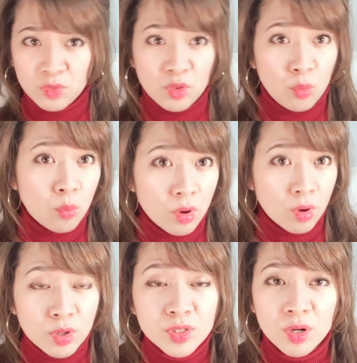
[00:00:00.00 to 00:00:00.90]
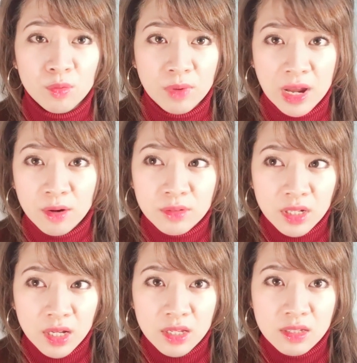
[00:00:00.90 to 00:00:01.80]
the world around
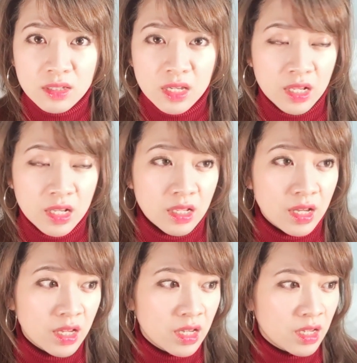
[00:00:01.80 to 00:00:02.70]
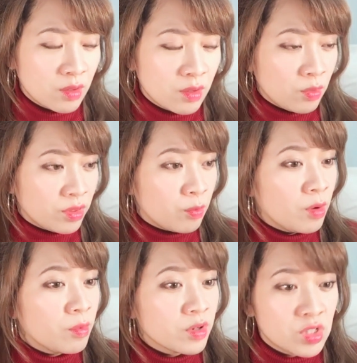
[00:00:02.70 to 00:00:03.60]
us and like with what
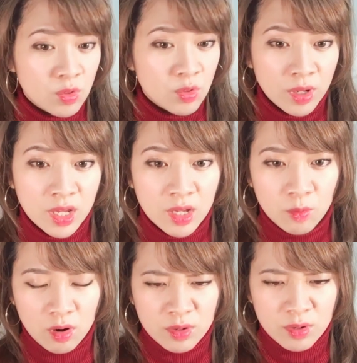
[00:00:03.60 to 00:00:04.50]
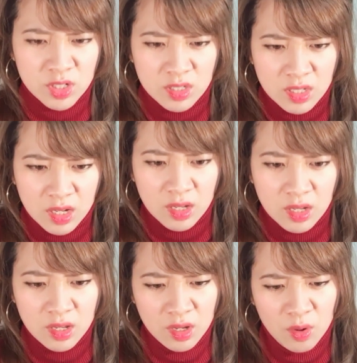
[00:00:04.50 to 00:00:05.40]
we're doing, and we're always just like
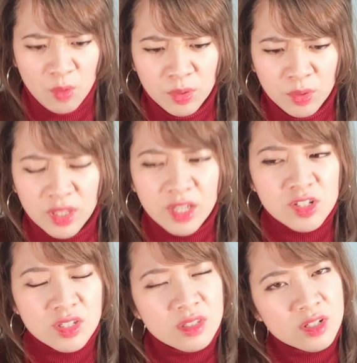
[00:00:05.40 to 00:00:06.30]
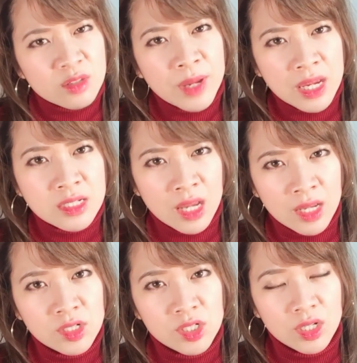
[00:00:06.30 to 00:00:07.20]
holding, like just pay
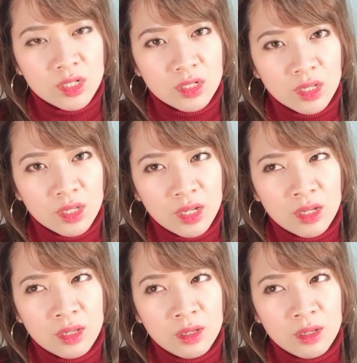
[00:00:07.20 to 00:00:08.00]
attention. Like,